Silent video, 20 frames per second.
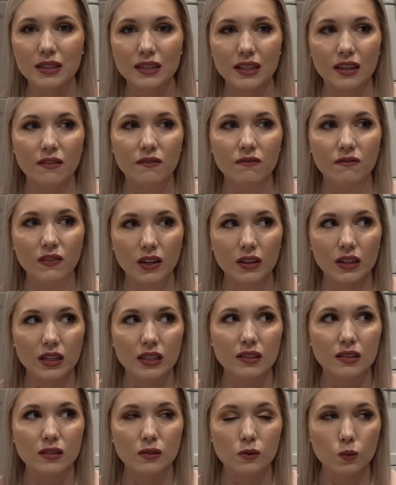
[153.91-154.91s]
It's like a very
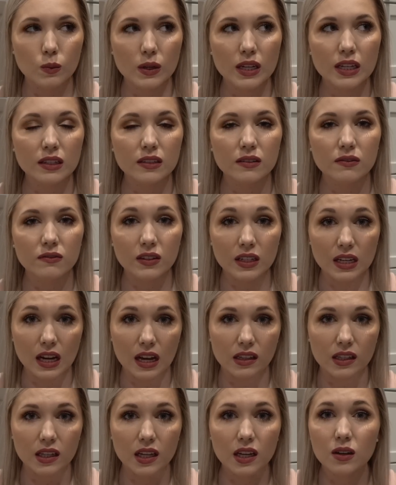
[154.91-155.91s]
sweet
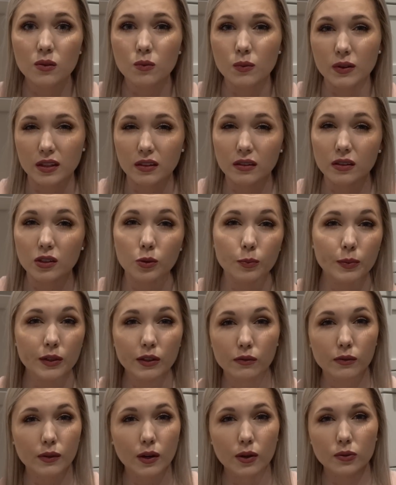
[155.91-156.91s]
vanilla with a little bit
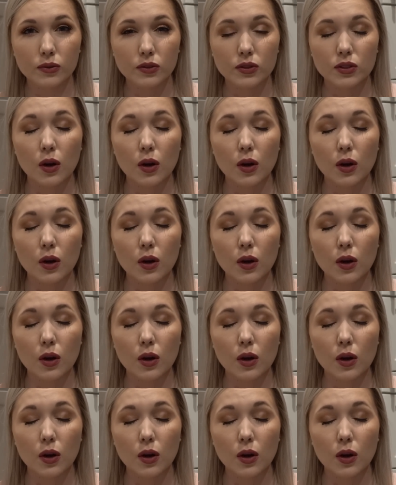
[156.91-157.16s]
of rose.